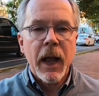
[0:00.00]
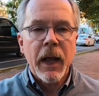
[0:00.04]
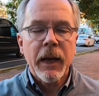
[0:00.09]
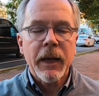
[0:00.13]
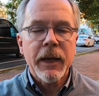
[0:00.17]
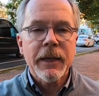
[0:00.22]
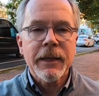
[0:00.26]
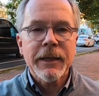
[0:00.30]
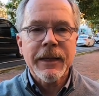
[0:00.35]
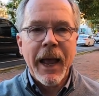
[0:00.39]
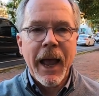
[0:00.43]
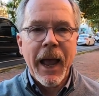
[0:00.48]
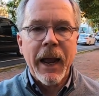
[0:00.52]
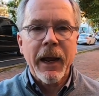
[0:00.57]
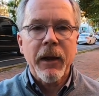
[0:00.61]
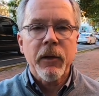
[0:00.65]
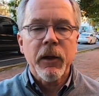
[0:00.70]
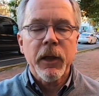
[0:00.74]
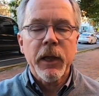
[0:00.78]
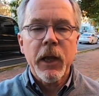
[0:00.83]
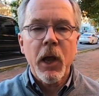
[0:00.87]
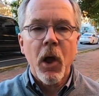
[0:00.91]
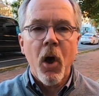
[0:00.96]
not
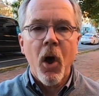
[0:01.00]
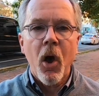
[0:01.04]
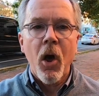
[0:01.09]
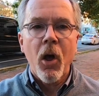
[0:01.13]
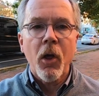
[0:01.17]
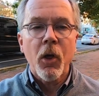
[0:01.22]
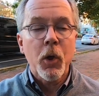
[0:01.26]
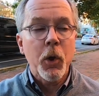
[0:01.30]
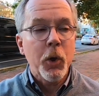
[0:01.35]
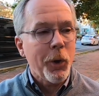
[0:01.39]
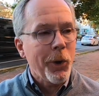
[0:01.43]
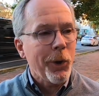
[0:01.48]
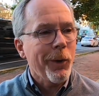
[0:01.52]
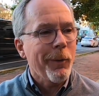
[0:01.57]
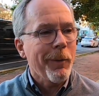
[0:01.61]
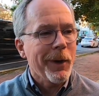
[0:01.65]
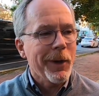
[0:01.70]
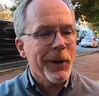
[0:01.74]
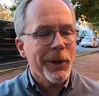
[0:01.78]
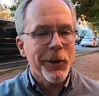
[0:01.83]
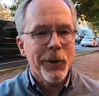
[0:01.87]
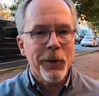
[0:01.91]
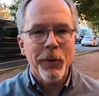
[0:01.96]
entirely all
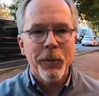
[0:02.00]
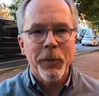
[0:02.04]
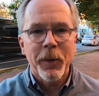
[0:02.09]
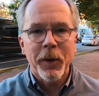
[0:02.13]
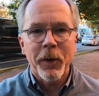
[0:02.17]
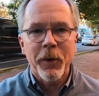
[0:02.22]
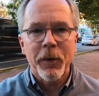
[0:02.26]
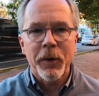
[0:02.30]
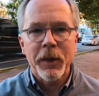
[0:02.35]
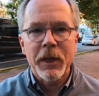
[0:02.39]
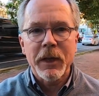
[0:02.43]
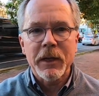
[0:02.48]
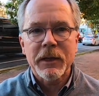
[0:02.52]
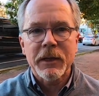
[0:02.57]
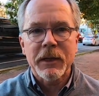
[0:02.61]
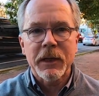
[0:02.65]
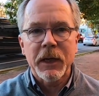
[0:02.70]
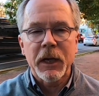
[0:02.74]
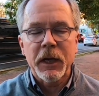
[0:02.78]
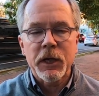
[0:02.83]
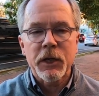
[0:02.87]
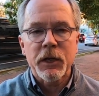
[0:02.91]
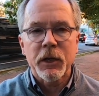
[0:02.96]
gloom and doom during
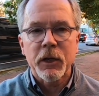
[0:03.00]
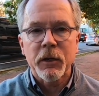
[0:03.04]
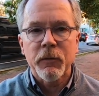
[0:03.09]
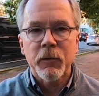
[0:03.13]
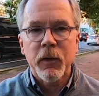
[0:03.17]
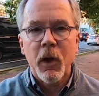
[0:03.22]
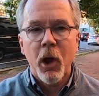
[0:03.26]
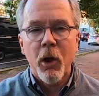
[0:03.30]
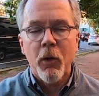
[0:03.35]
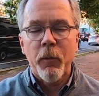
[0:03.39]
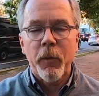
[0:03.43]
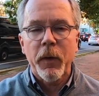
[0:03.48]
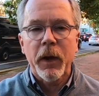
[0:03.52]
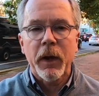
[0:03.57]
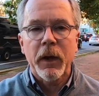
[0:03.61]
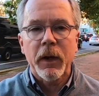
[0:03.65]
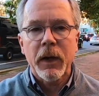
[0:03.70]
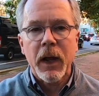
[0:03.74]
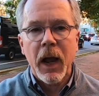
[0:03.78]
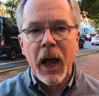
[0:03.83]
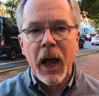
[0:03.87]
this edition of COVID in